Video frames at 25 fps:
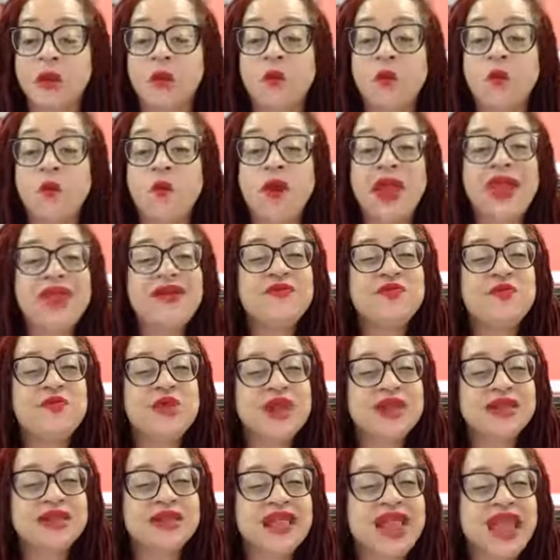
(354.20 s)
we
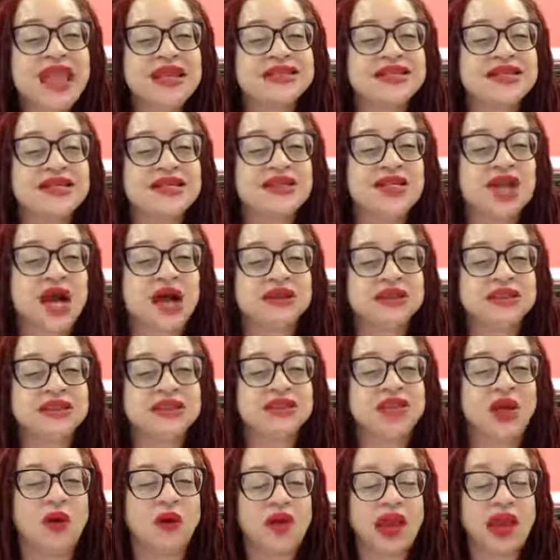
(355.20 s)
really as adults
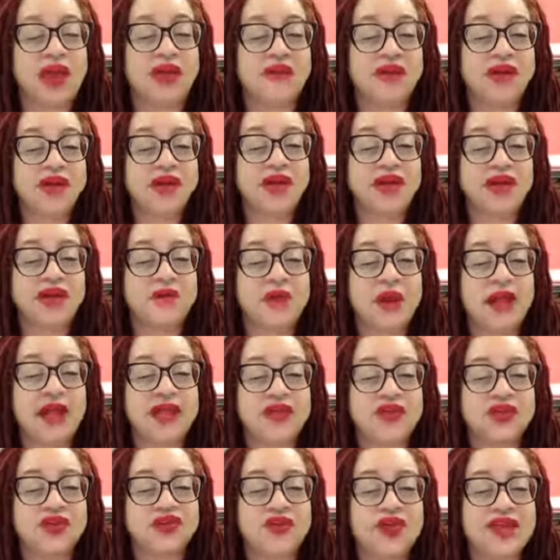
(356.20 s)
don't have any
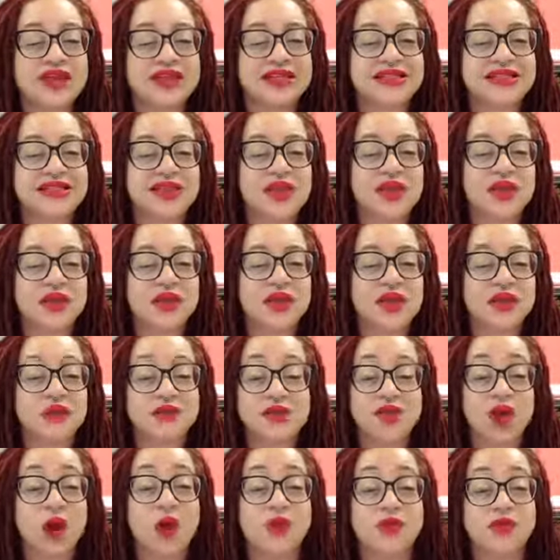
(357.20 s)
right to try to tell them,
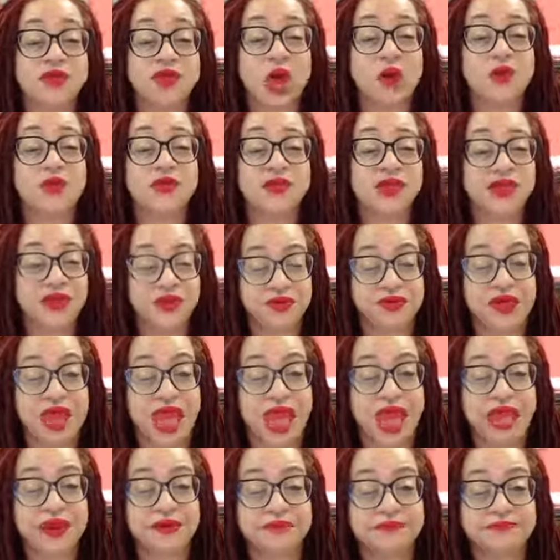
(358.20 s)
no, don't do
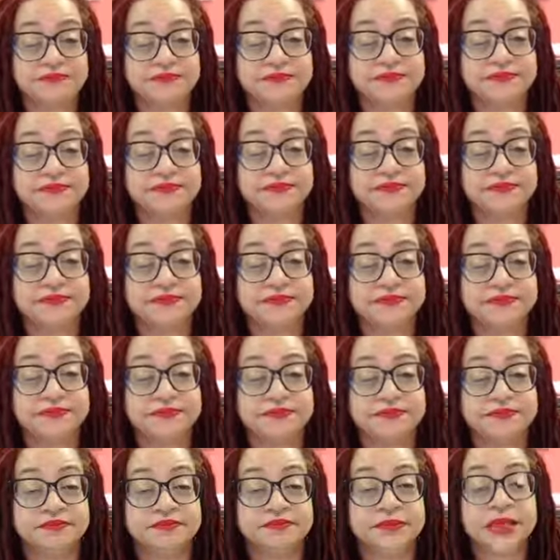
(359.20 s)
that.
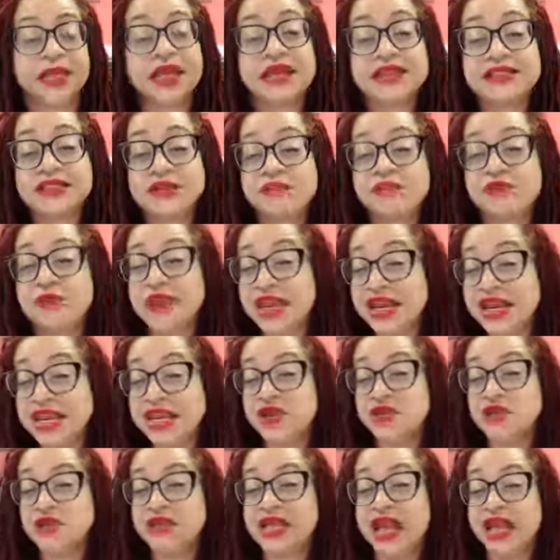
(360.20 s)
Because the minute
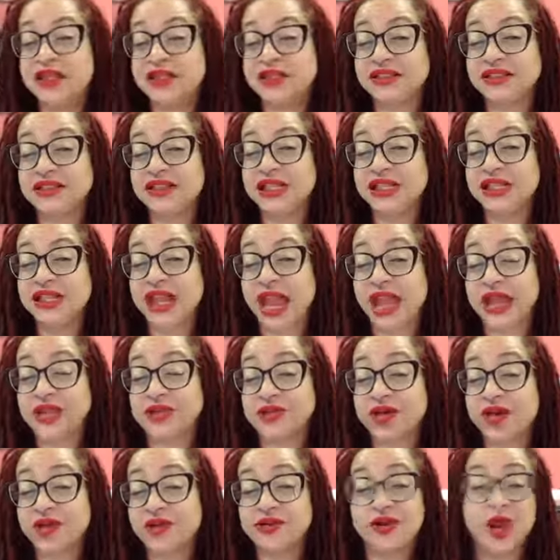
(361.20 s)
you tell a
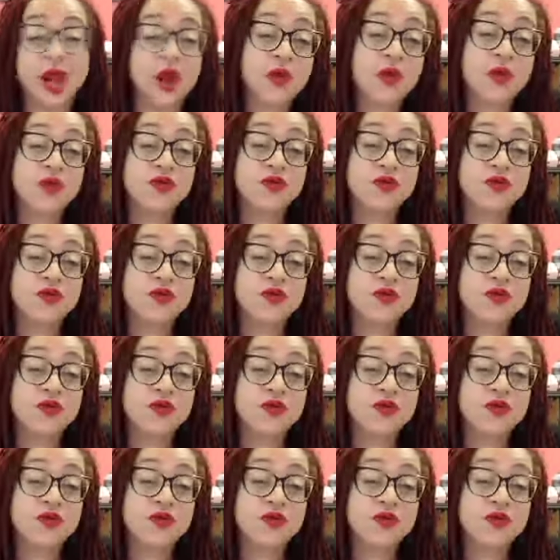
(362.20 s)
teenager, no,